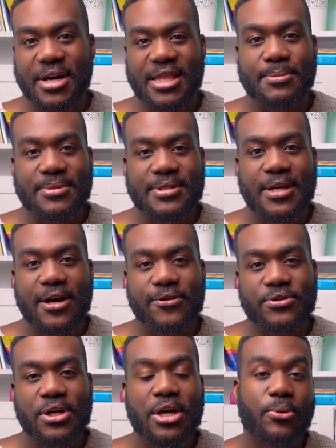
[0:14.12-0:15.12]
by
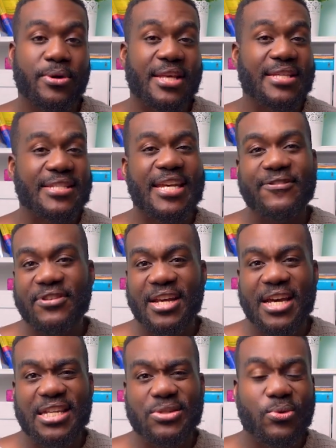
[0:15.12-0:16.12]
themselves within 7
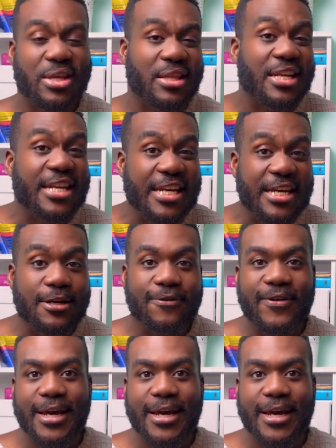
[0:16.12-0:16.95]
days without the need of